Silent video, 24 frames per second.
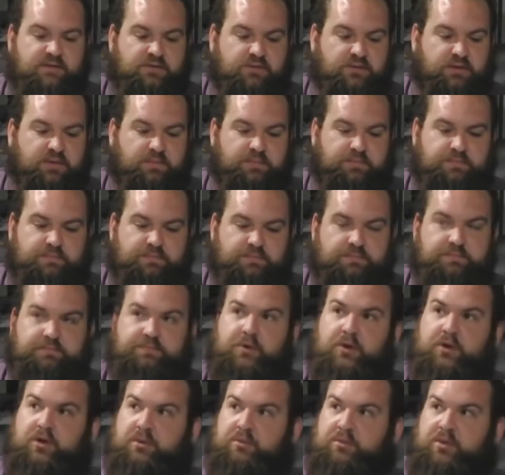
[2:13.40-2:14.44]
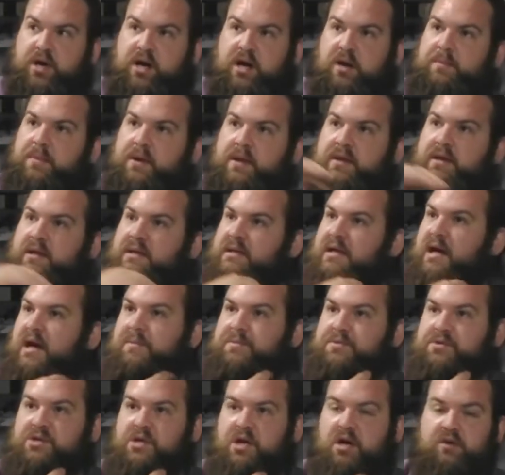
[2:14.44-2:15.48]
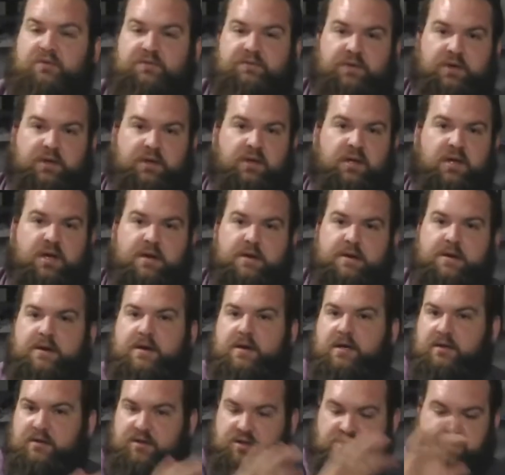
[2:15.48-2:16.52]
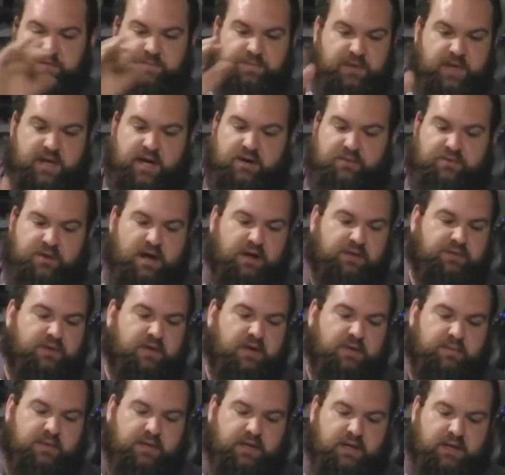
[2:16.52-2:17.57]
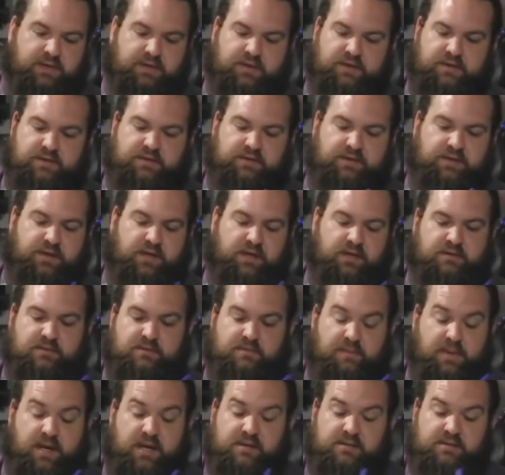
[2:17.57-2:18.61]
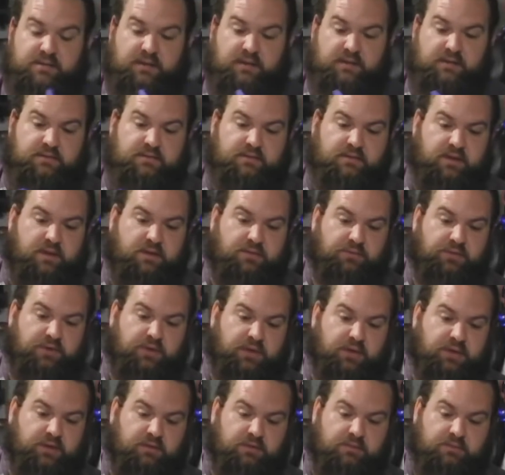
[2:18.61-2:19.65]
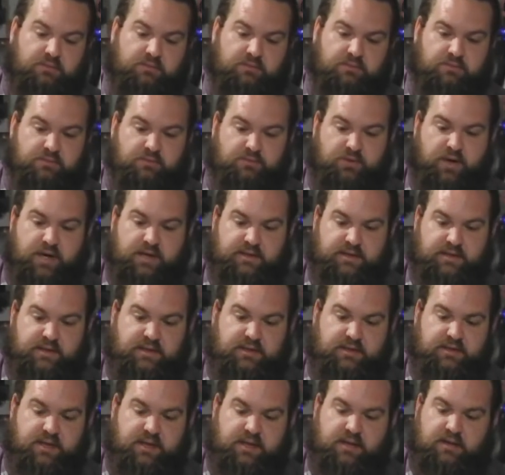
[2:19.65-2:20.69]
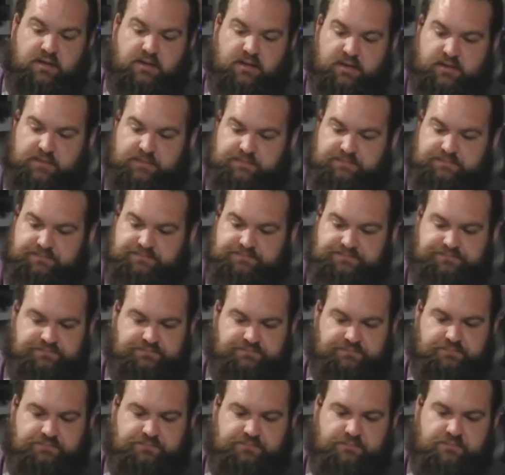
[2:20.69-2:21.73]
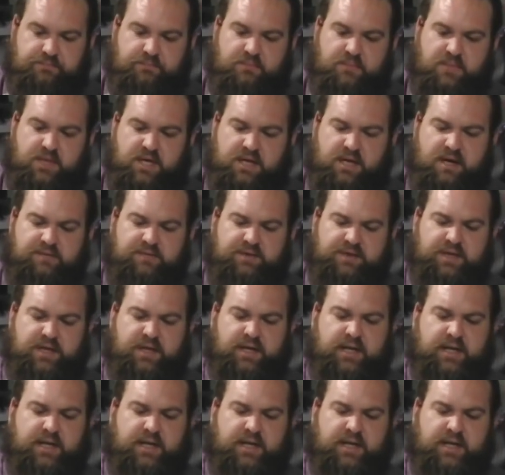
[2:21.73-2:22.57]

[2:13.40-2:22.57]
You could put them right up on the top shelf and display around them, and I think it's amazing. It's a really great detail and everything.